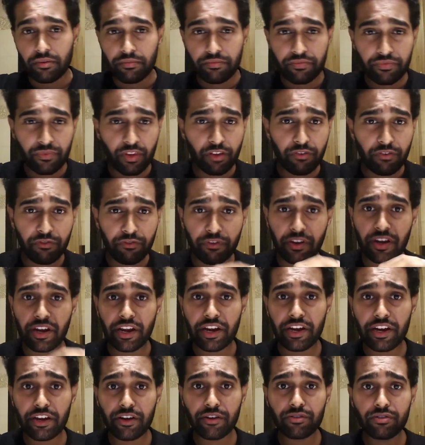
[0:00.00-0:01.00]
we
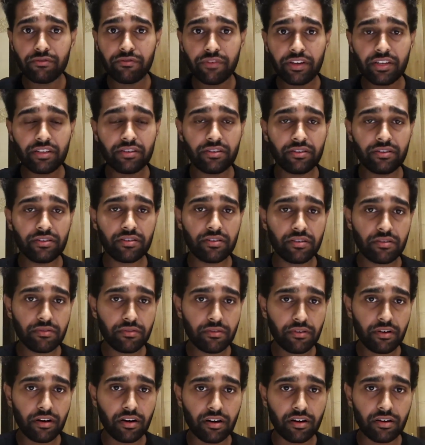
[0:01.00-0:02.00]
needed to switch.
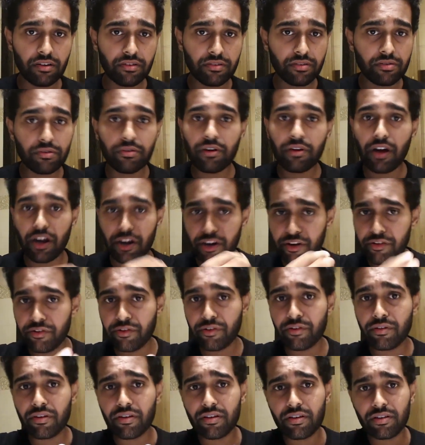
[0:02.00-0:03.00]
So
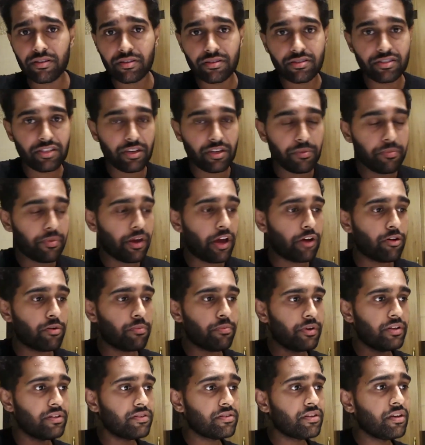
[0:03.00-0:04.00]
Arduino GPIO
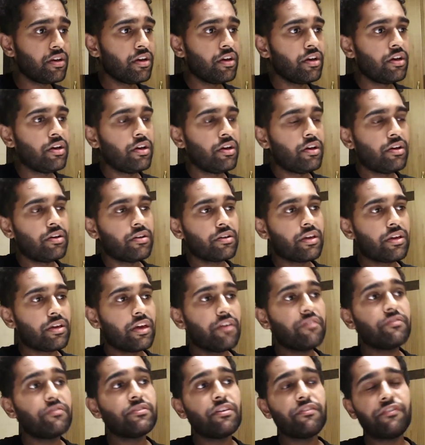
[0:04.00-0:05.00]
pins
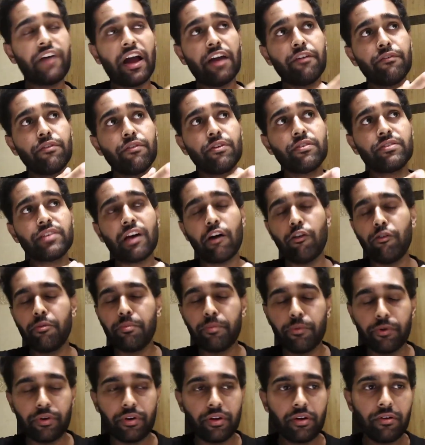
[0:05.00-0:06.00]
gives a 5 volts
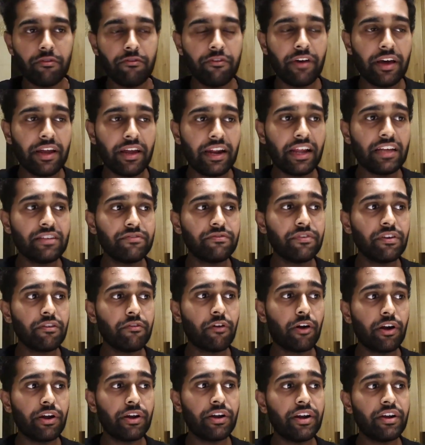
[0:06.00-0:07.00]
output, whereas we
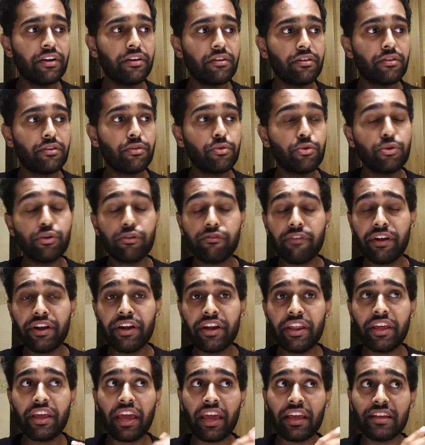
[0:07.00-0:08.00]
wanted
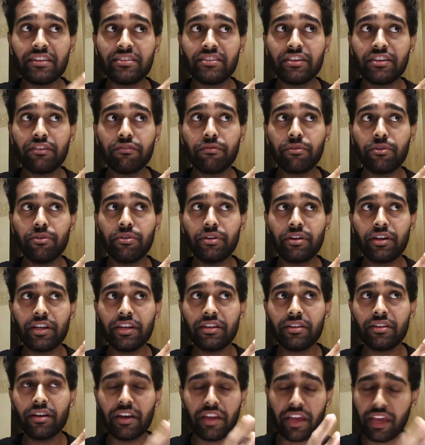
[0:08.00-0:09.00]
220
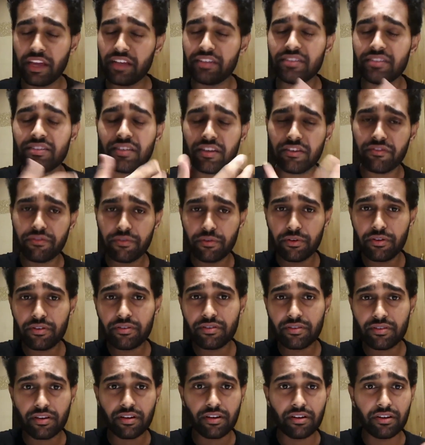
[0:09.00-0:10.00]
AC volts
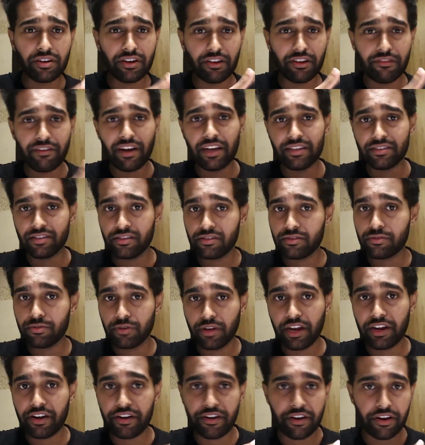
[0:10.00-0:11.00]
devices to
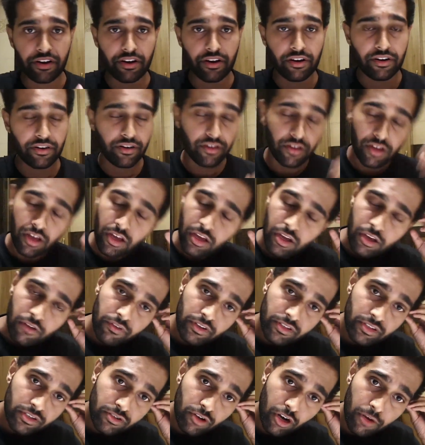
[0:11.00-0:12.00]
get triggered,
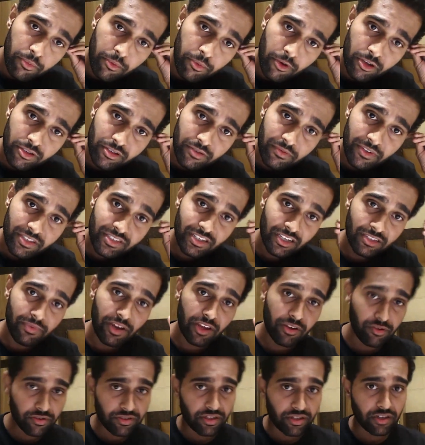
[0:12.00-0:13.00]
which is not possible just by
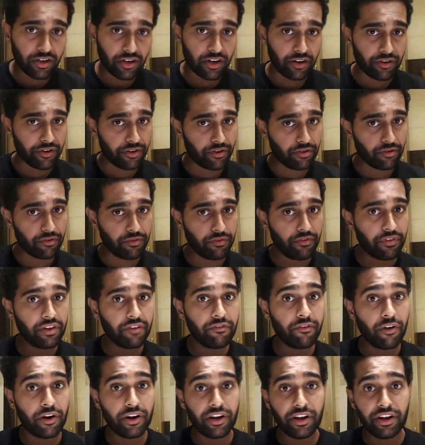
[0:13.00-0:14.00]
using Arduino.
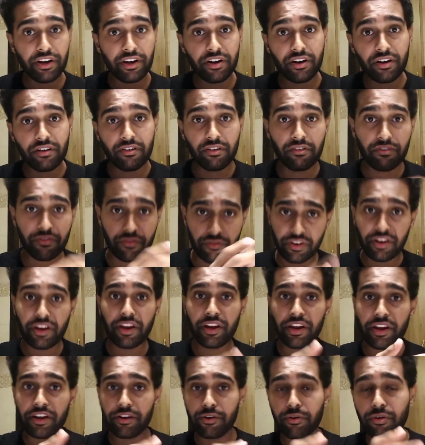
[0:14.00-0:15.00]
We
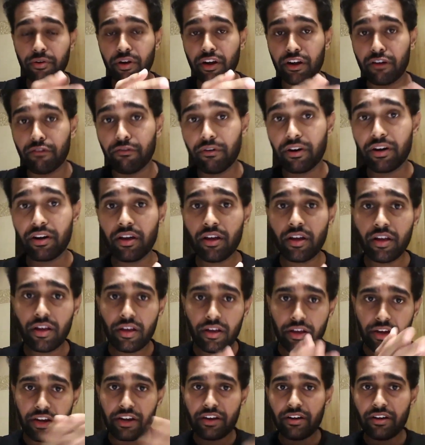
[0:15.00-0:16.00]
needed to convert
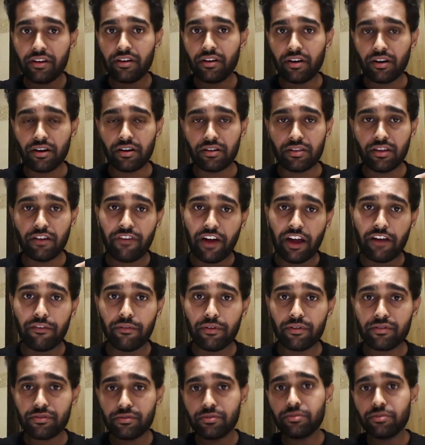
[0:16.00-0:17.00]
it the 5
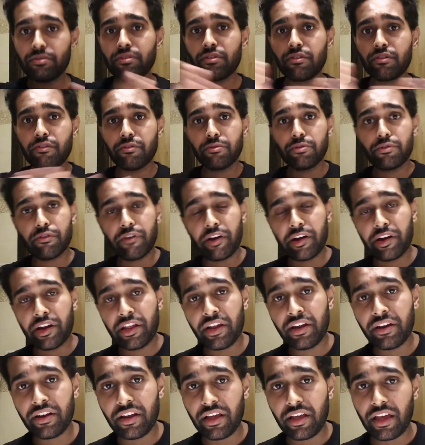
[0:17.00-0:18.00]
volts to
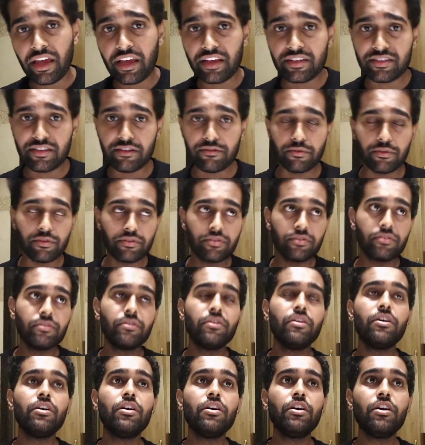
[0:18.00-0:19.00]
220 AC volts,
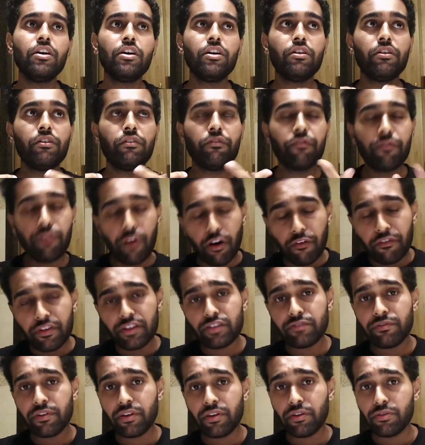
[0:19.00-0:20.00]
for which
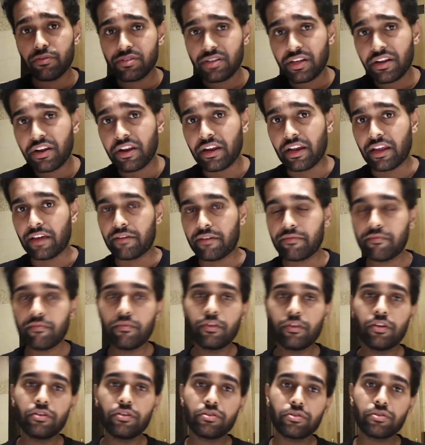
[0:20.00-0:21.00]
we use the relay.
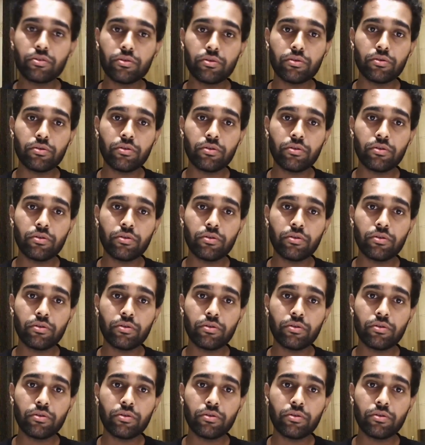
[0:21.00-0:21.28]
So